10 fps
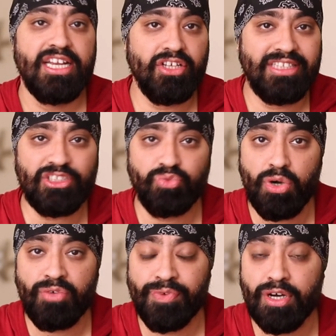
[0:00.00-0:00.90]
Now this
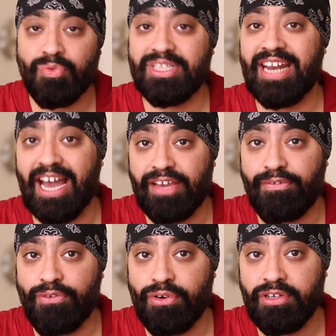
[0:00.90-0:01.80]
won't work with an
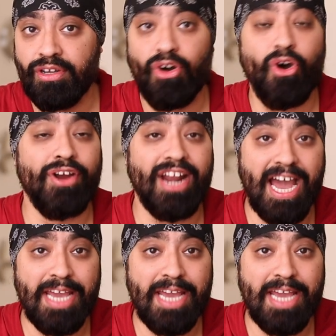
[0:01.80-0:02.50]
iPhone or